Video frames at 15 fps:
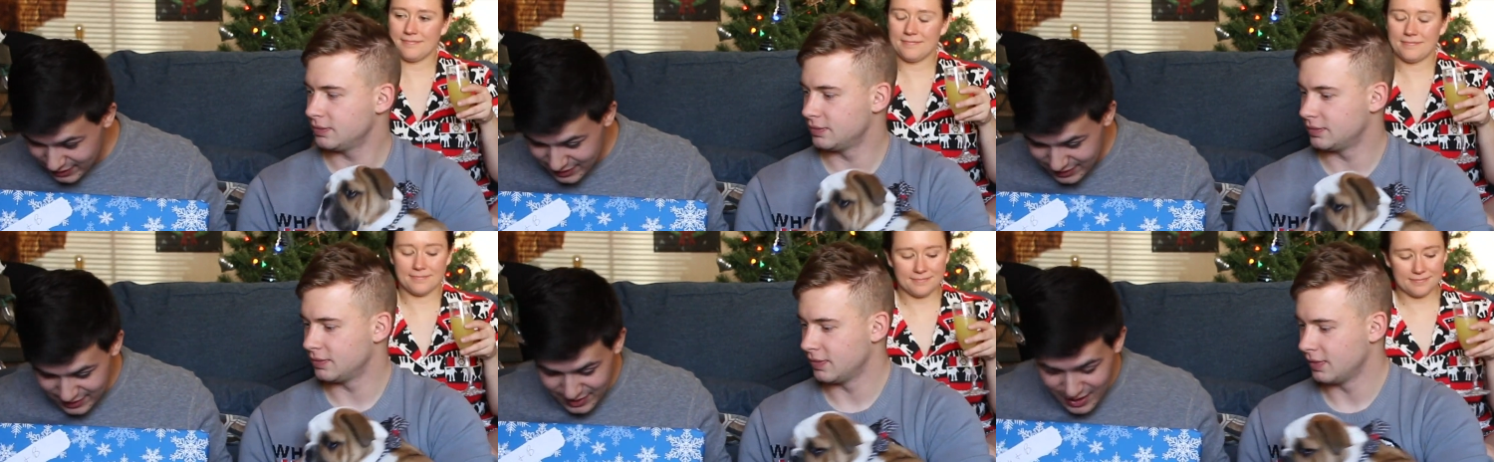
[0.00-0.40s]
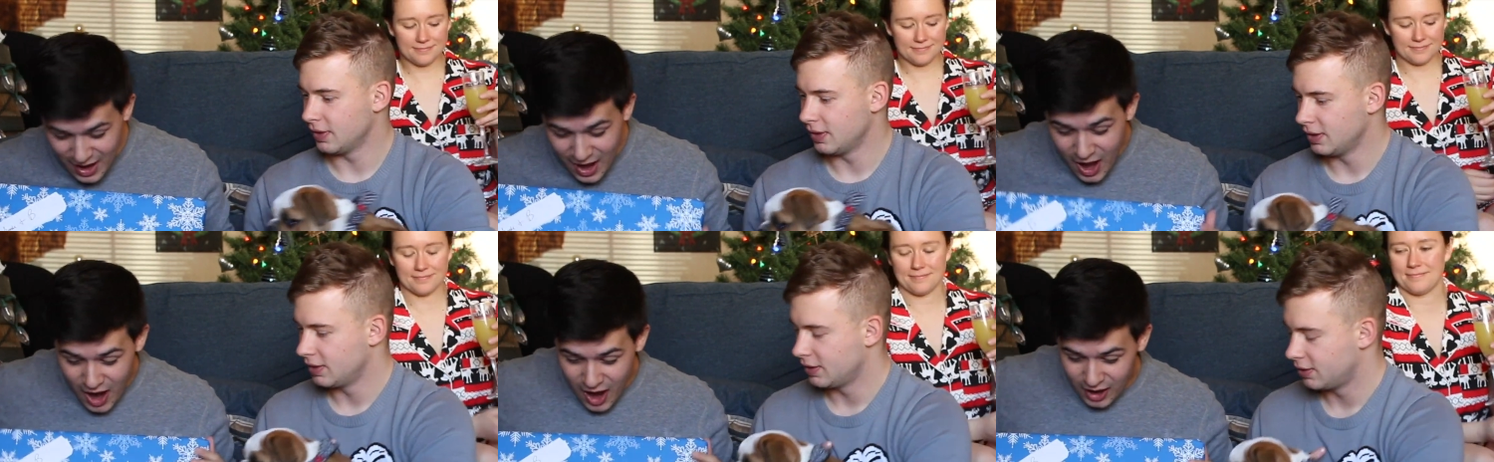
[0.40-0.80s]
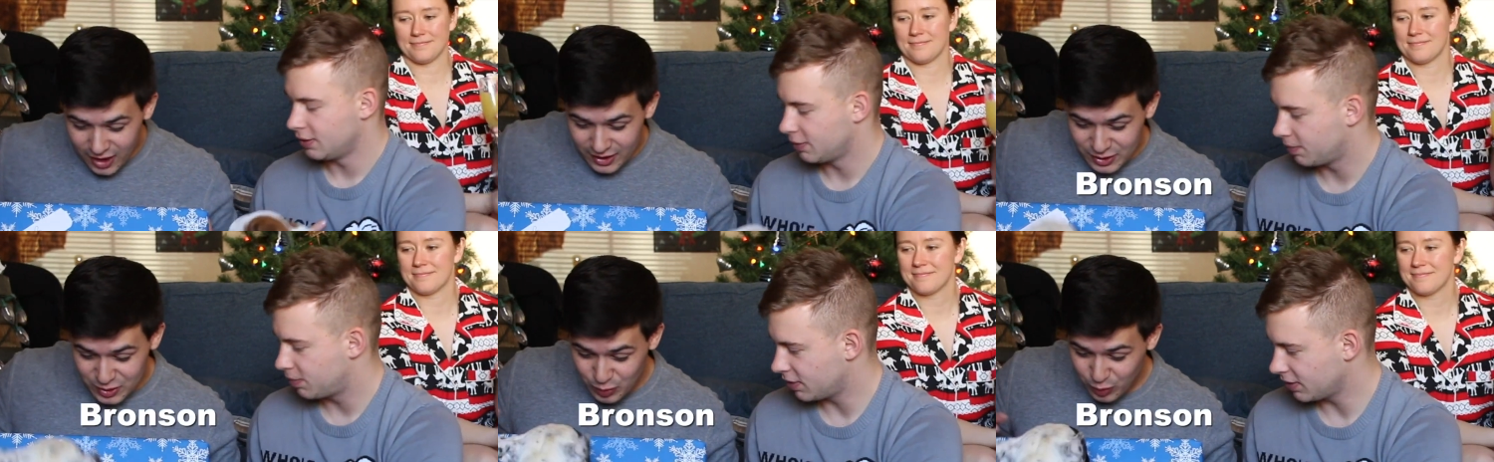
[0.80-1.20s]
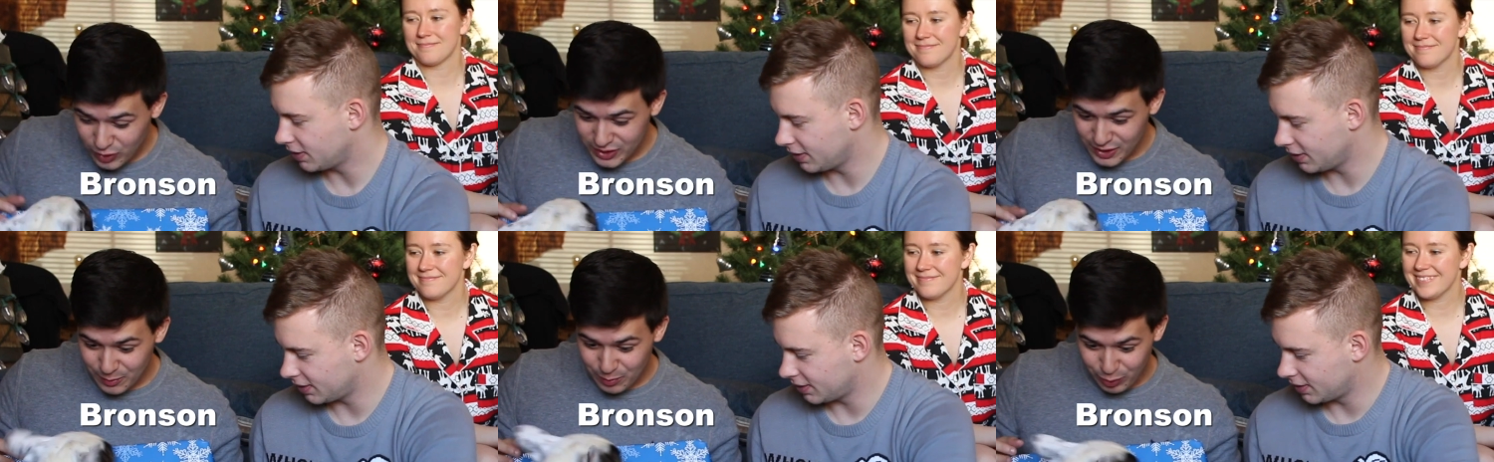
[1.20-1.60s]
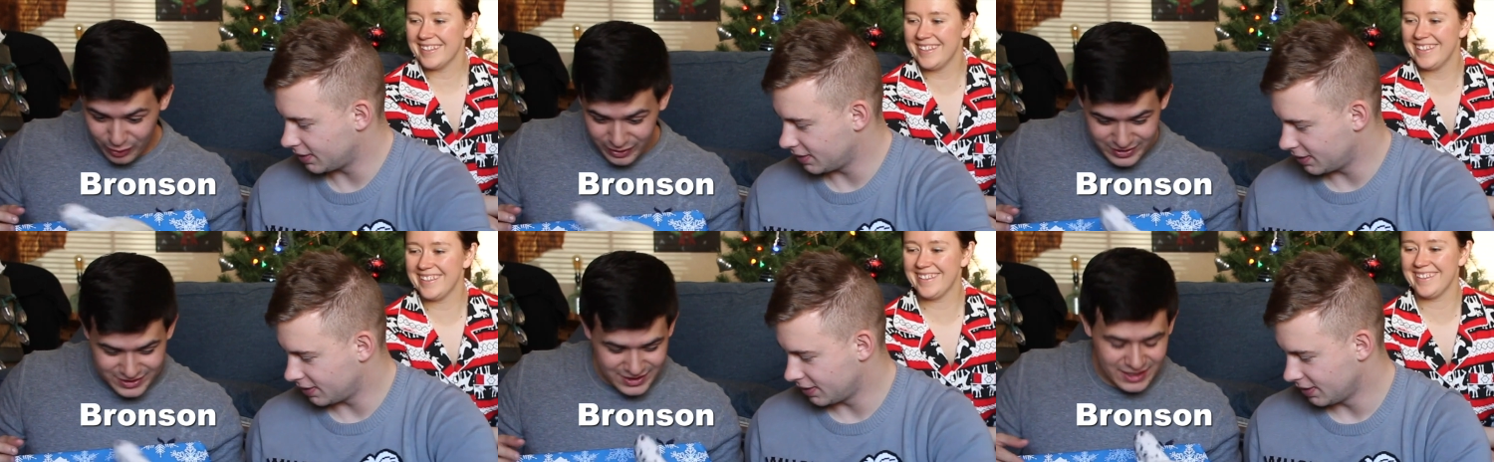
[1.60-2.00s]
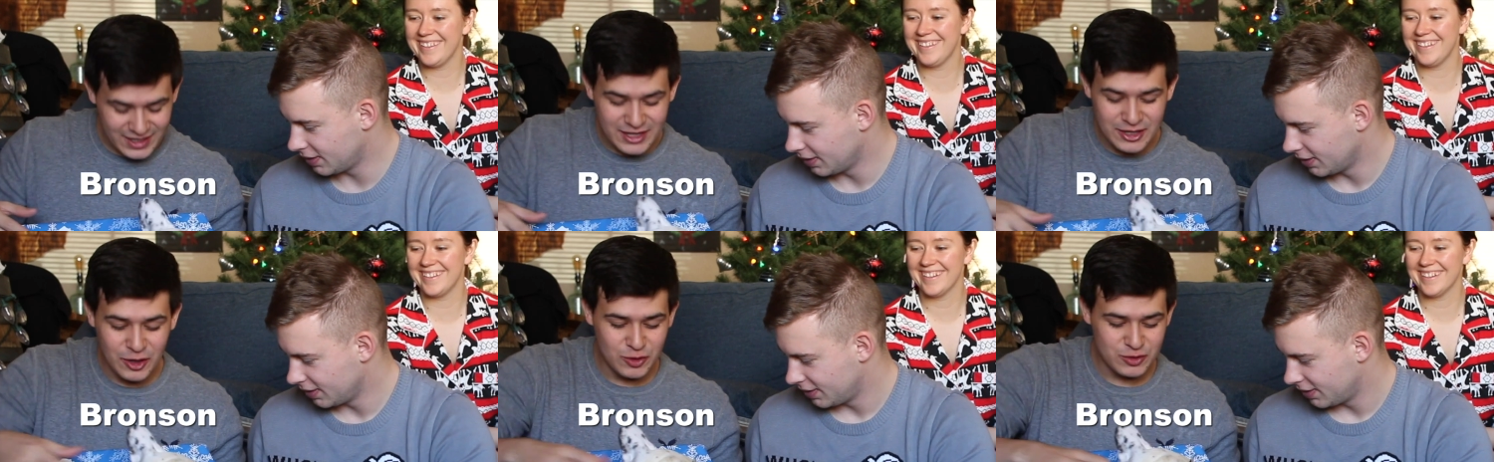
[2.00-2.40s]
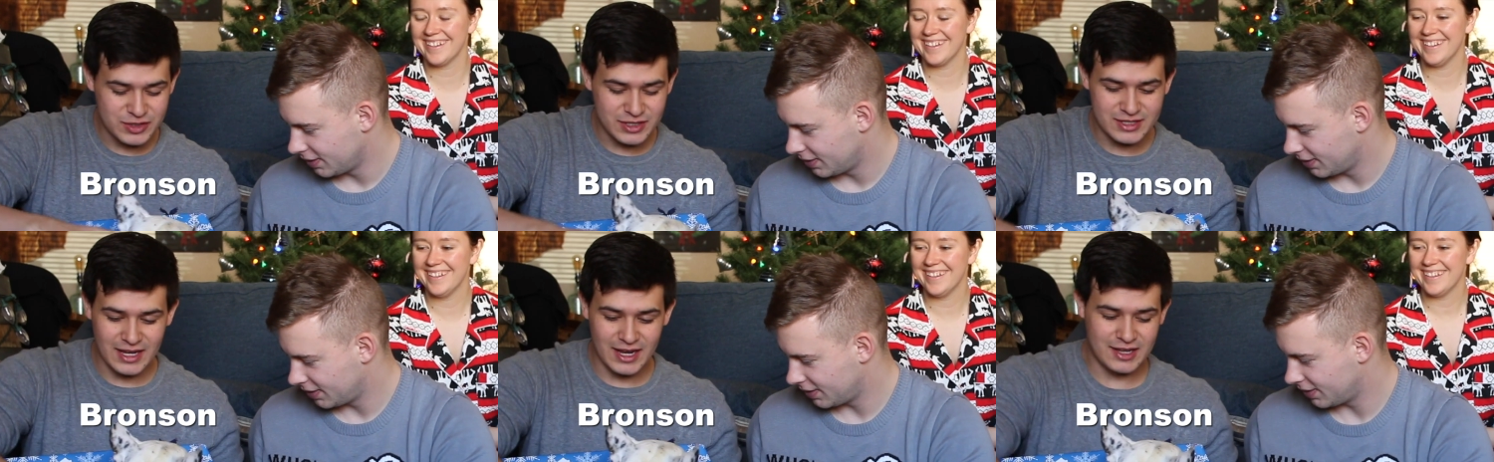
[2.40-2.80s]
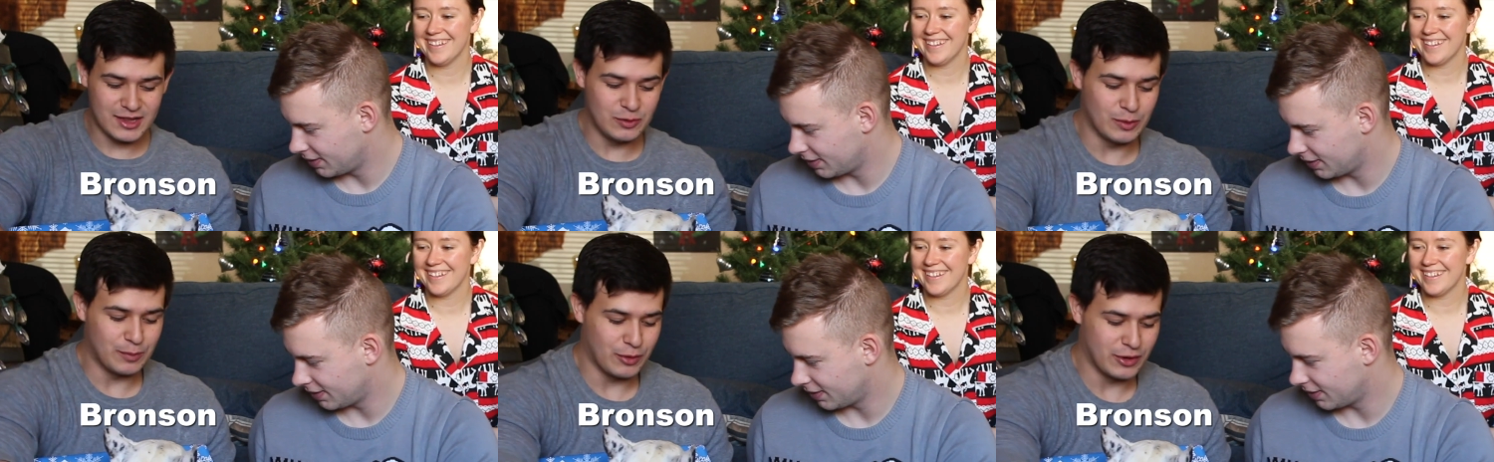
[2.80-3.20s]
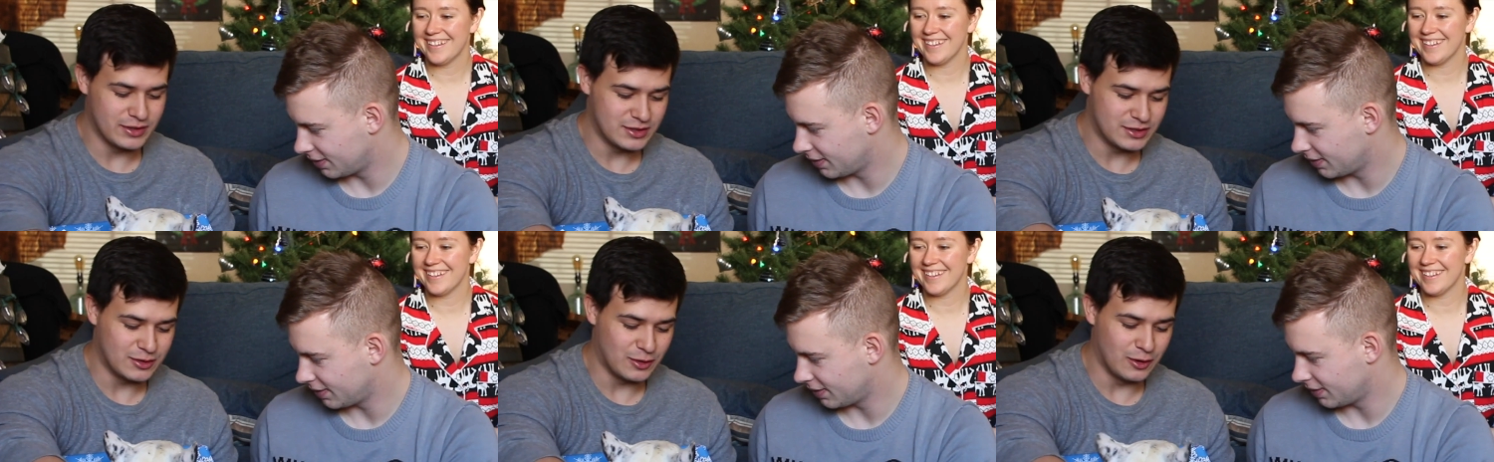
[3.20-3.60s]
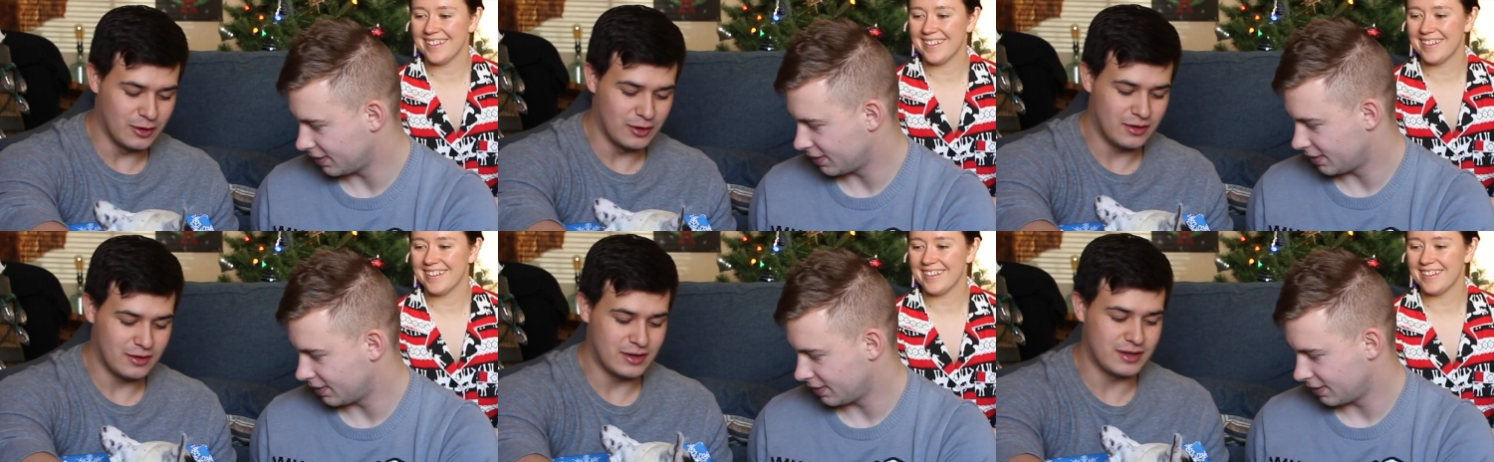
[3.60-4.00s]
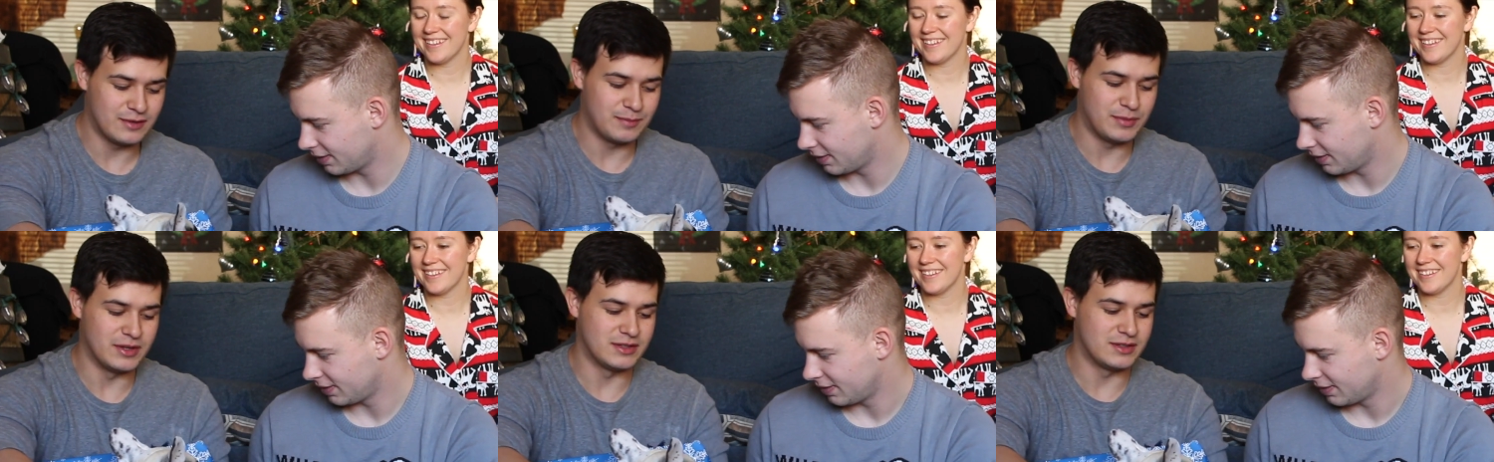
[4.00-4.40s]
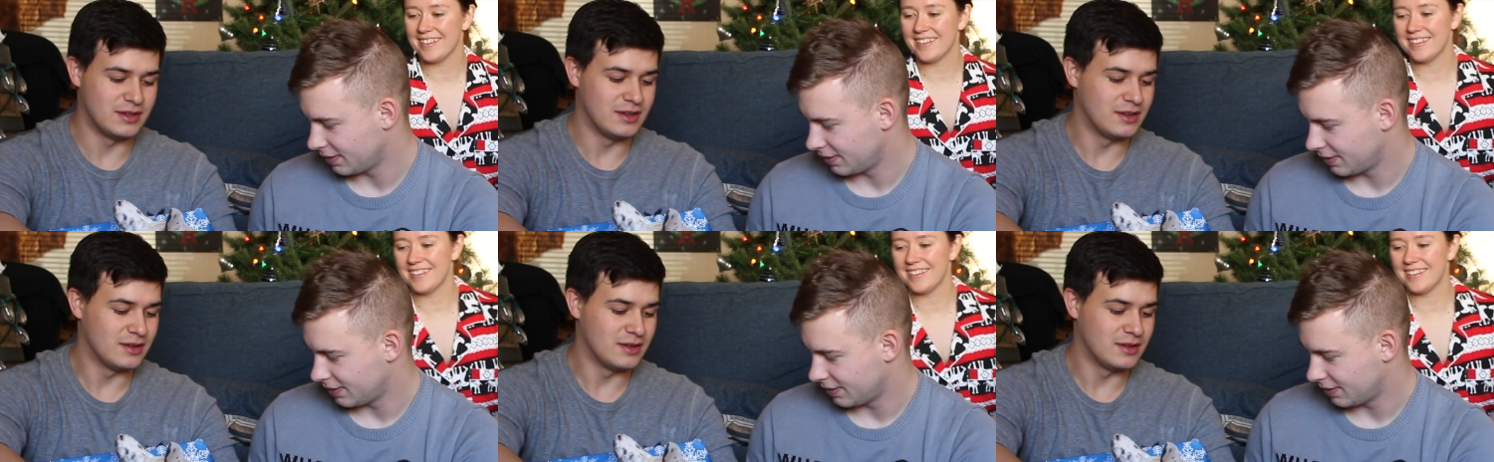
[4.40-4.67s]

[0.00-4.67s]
Speaker 1: you want a present? He knows exactly what presents are. He's pissed.